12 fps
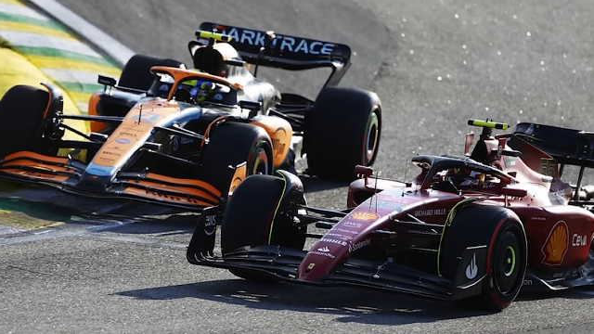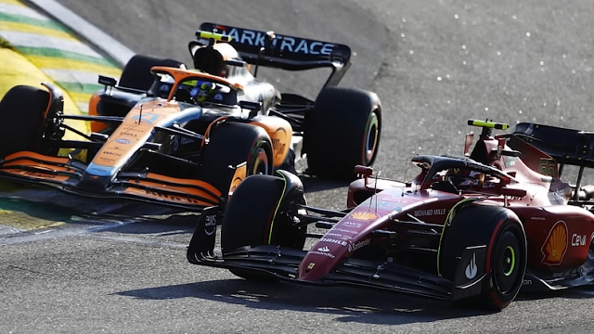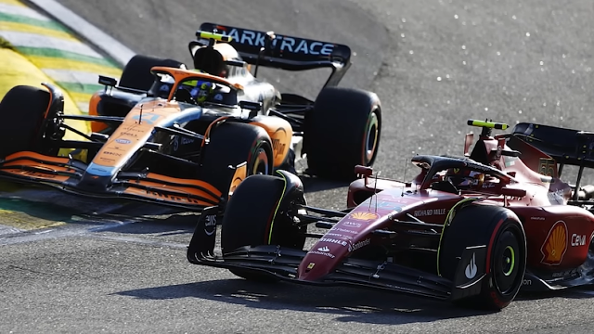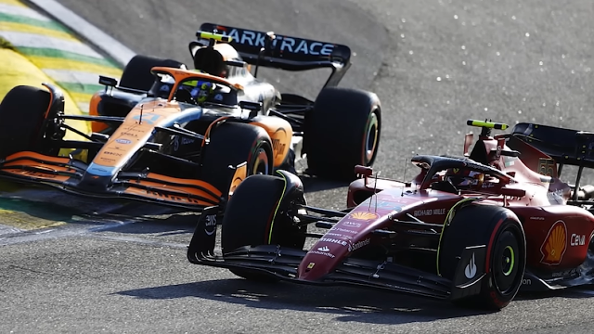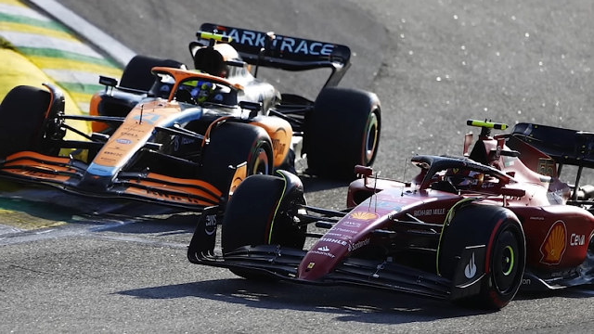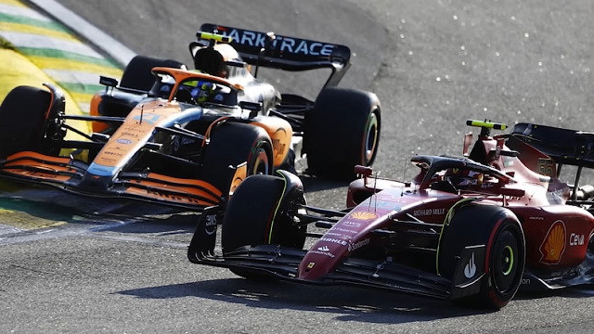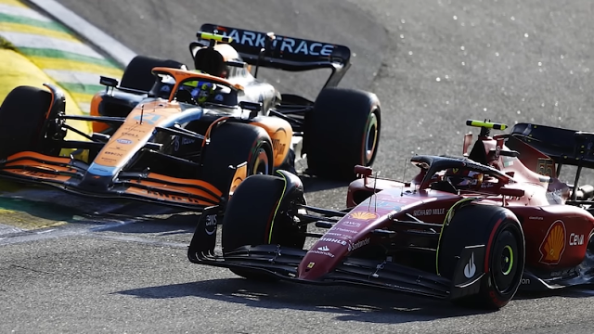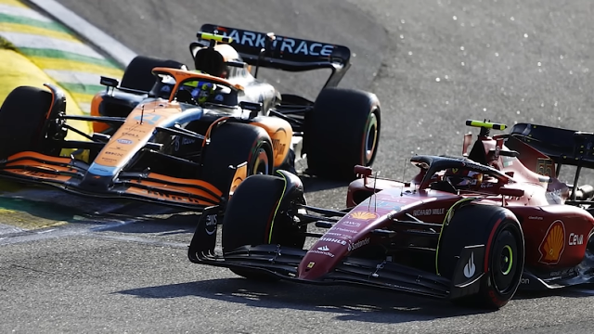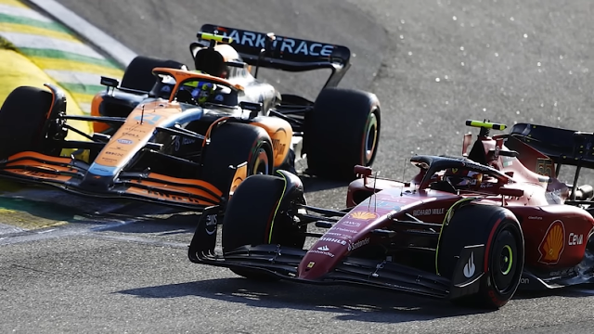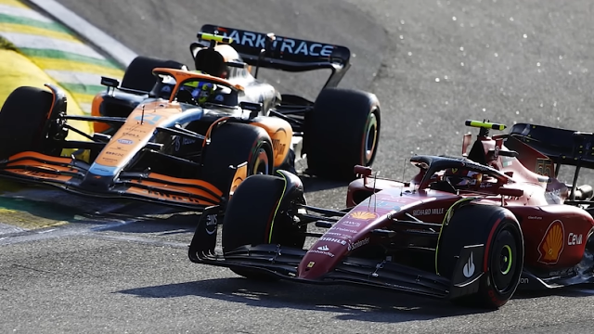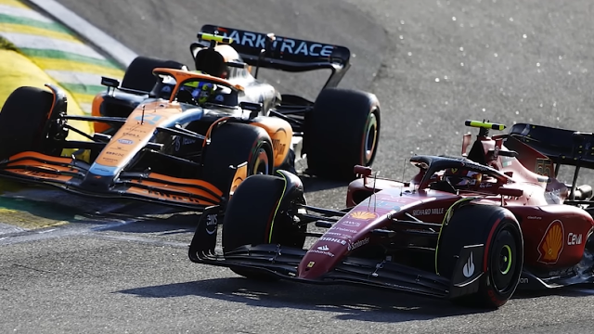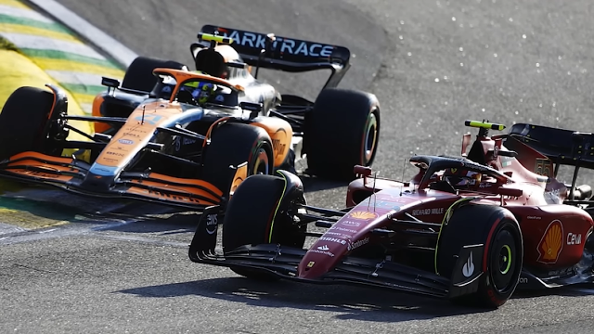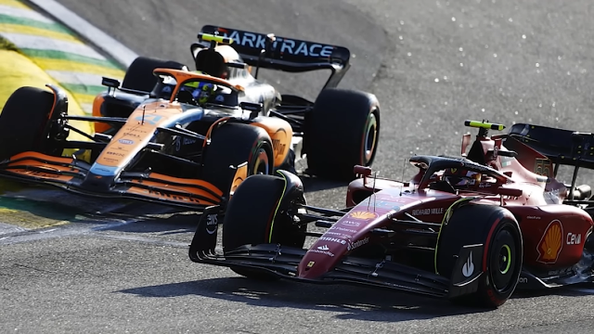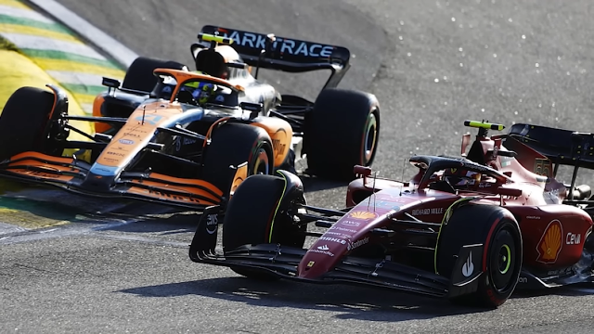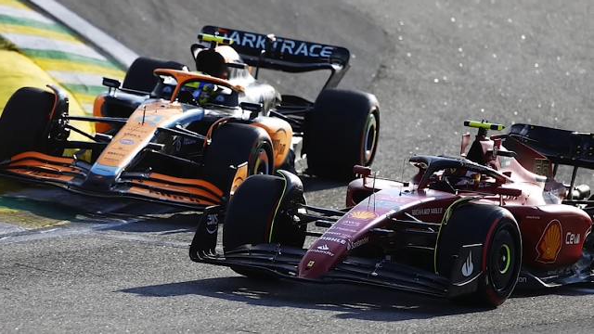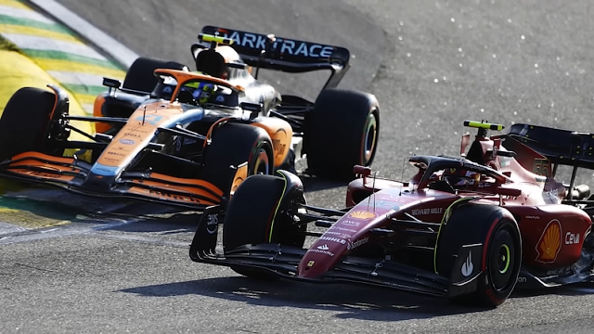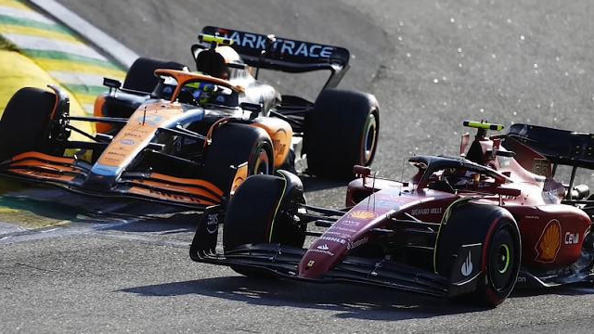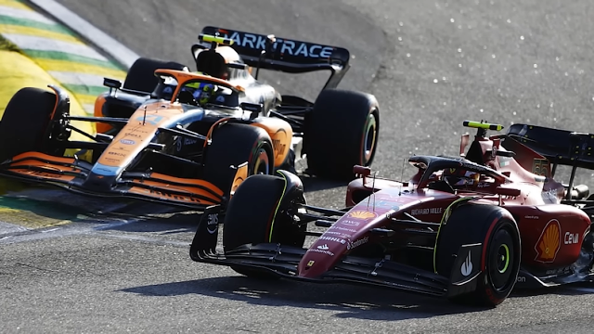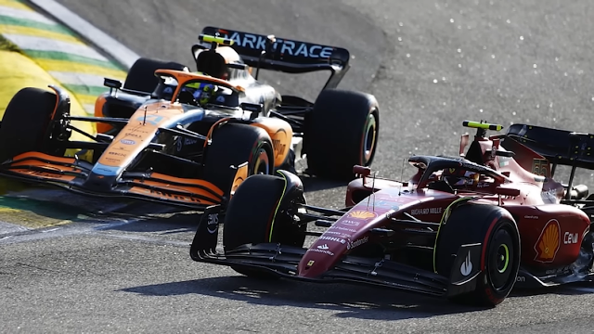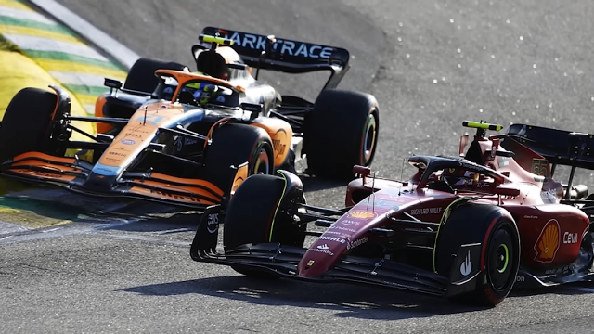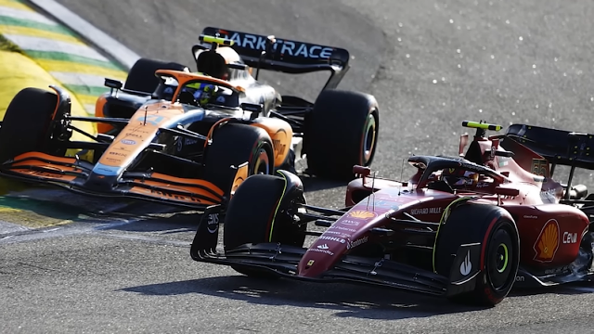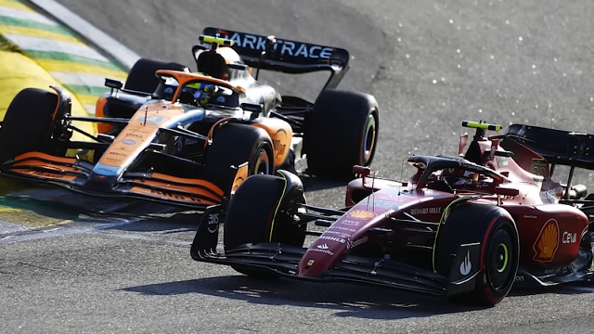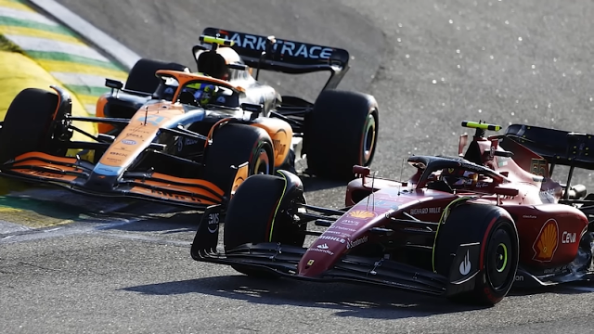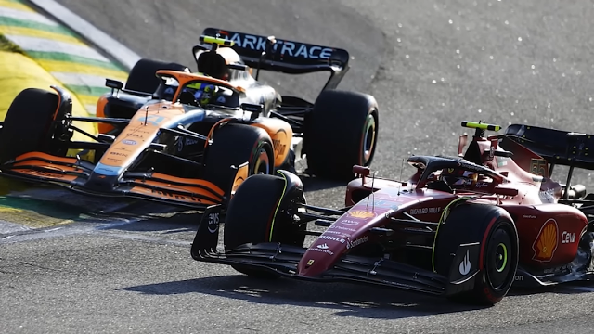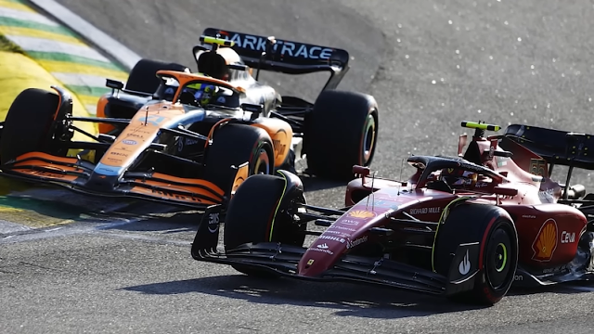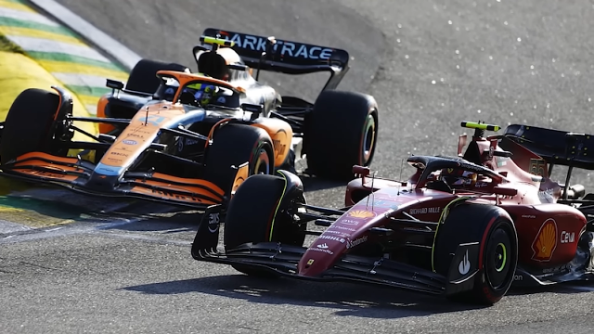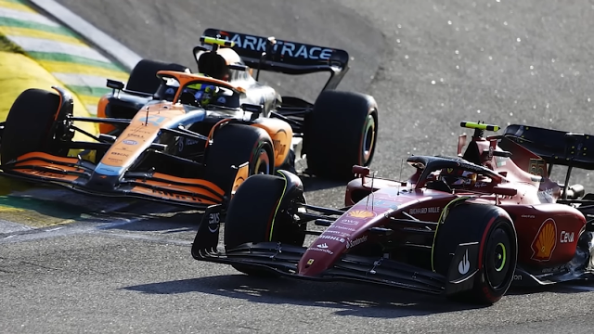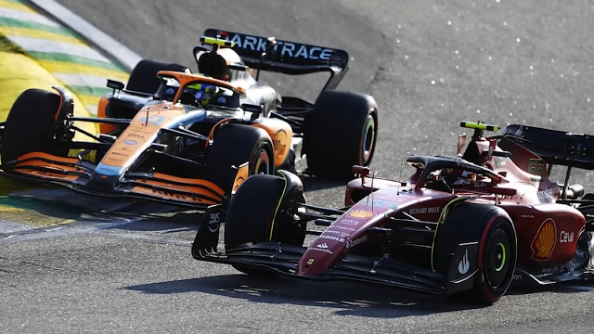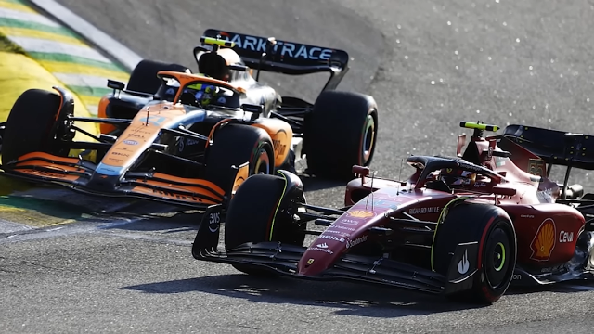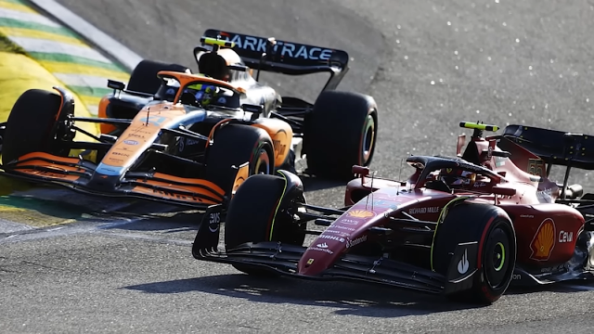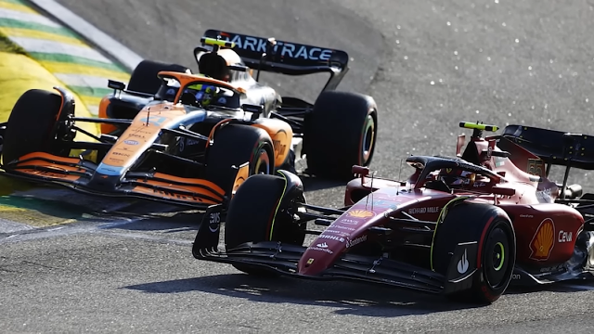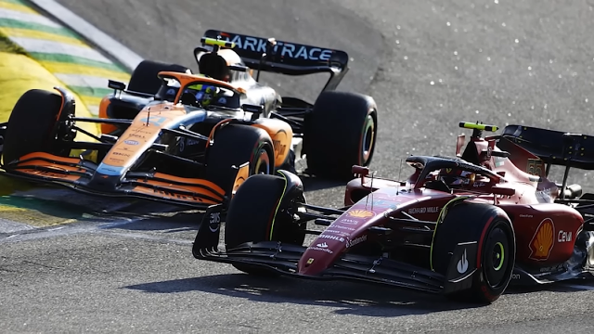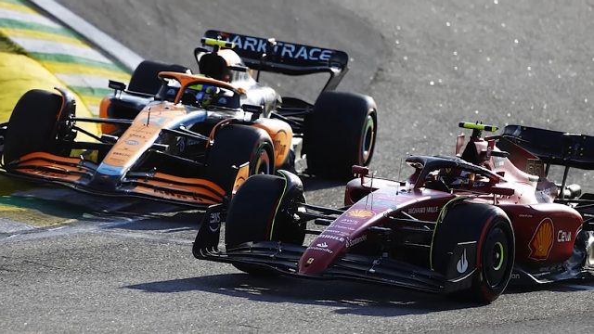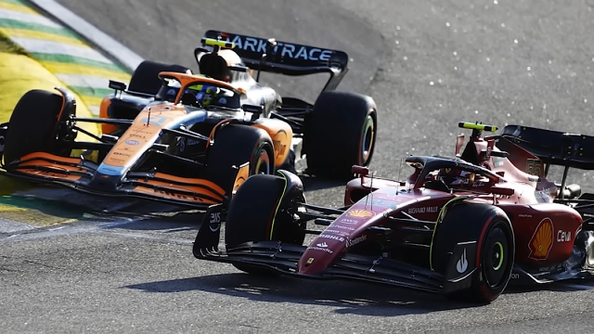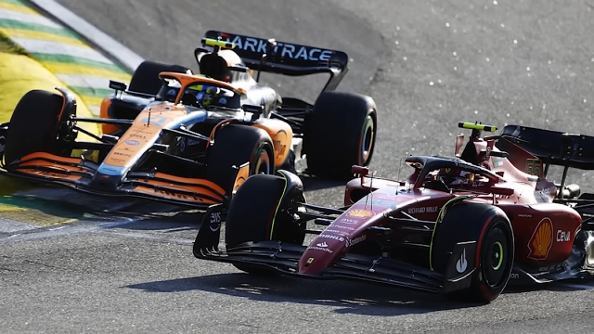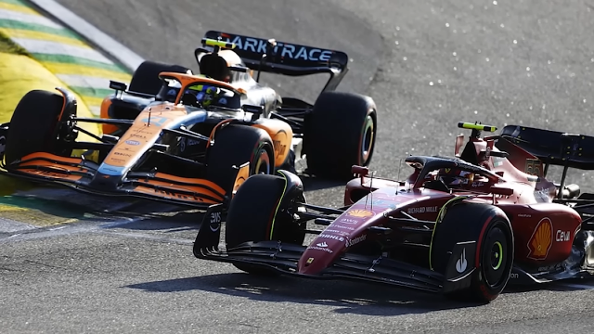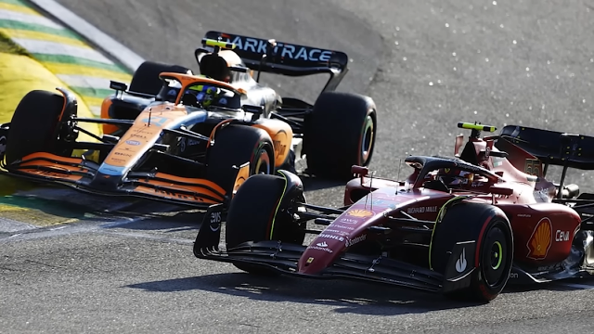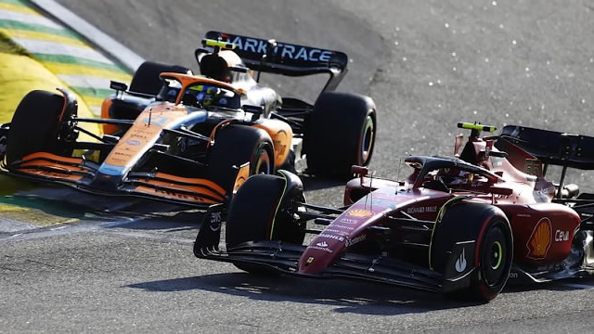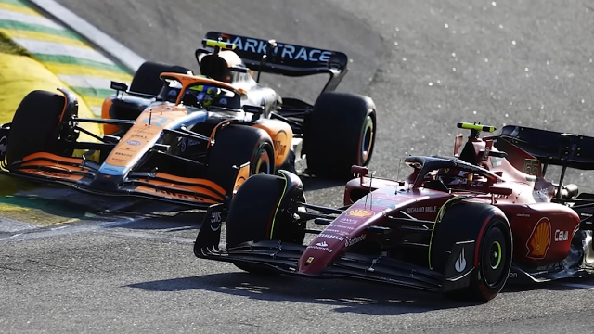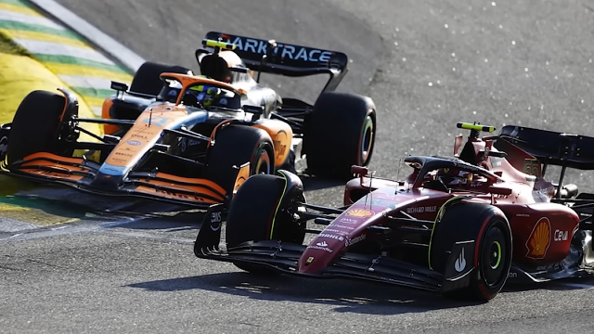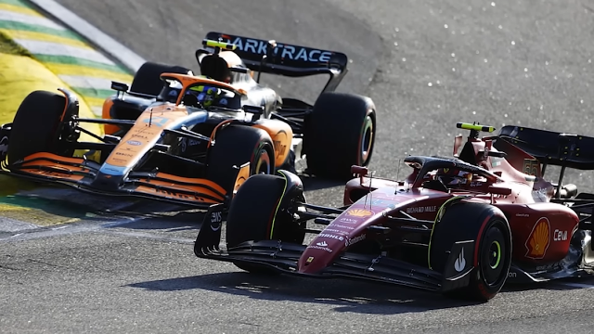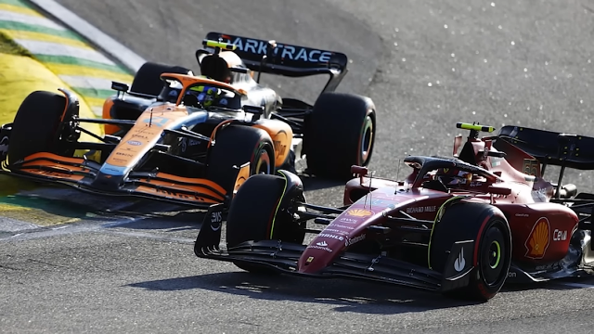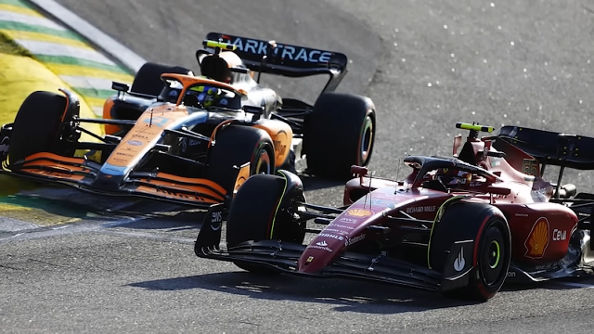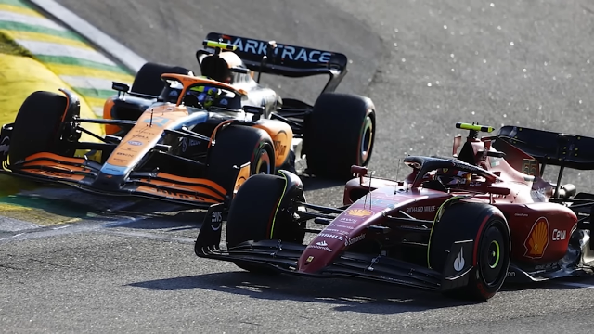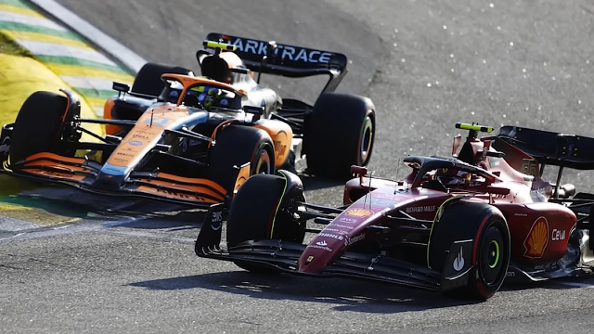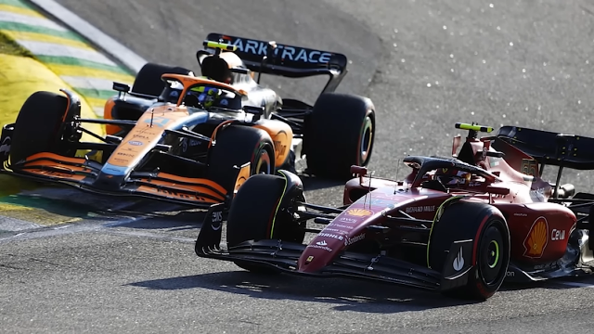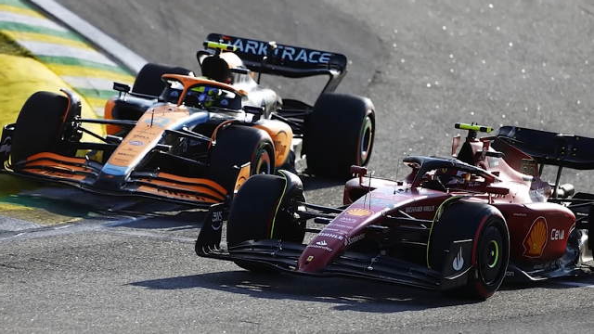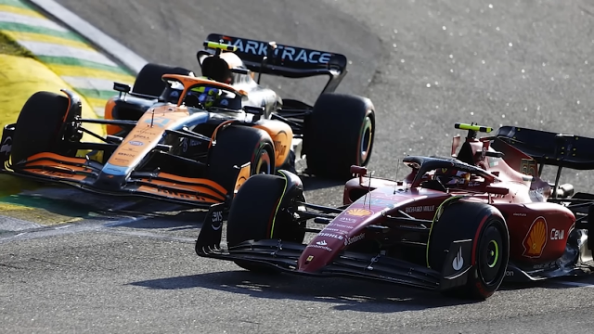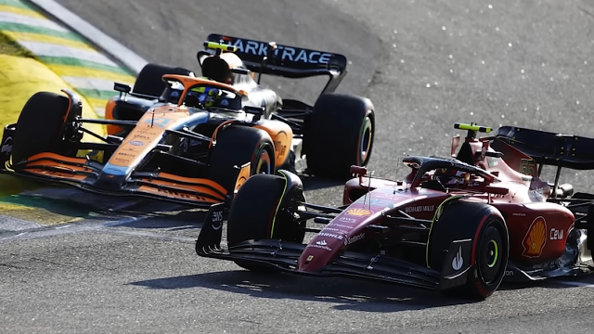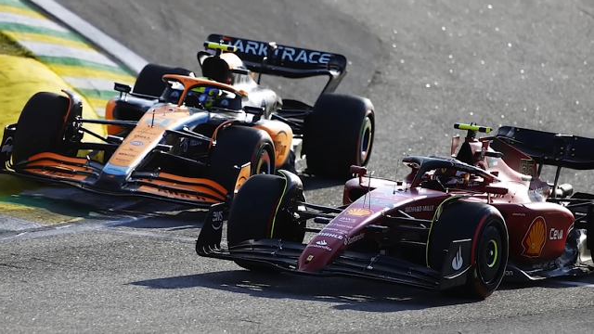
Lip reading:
Nobody's mouth can be seen.